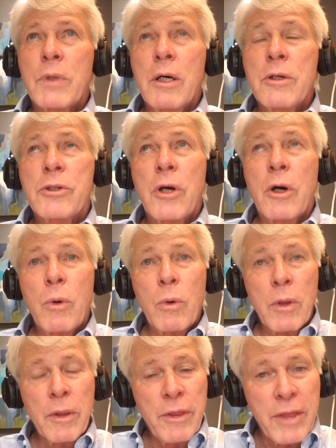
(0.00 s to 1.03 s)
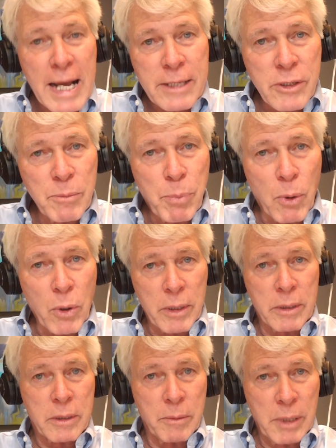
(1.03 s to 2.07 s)
So that's
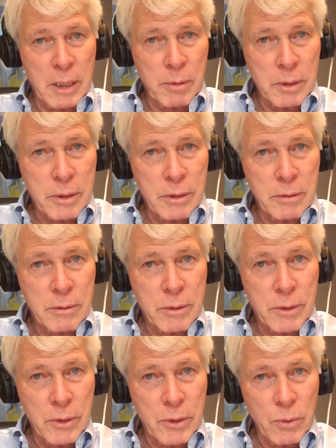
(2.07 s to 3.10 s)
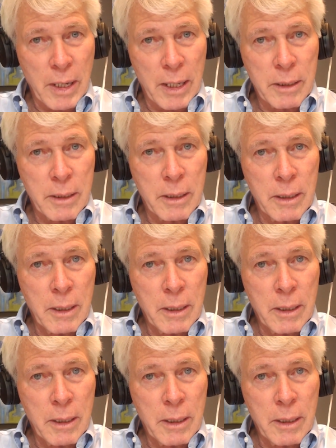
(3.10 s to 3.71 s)
important to be able to do that.